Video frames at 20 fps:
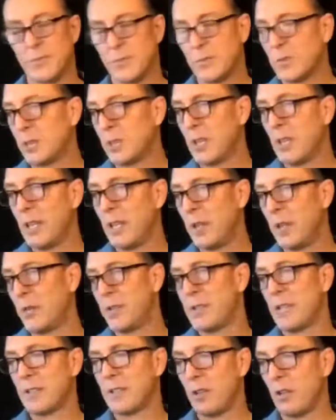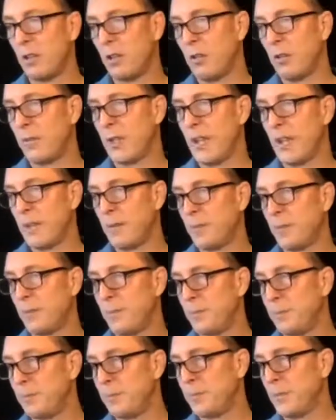So anyways, that's all over that
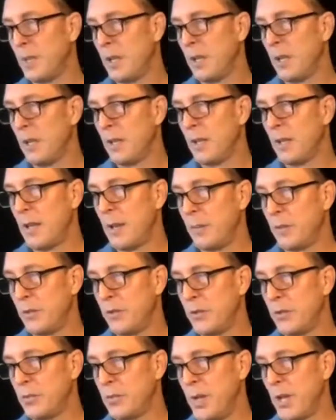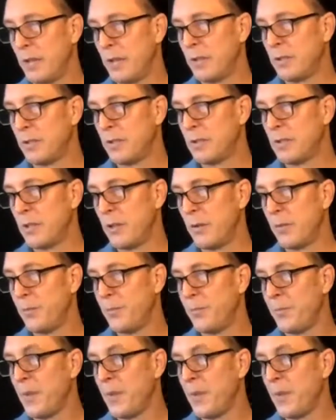blues pattern. So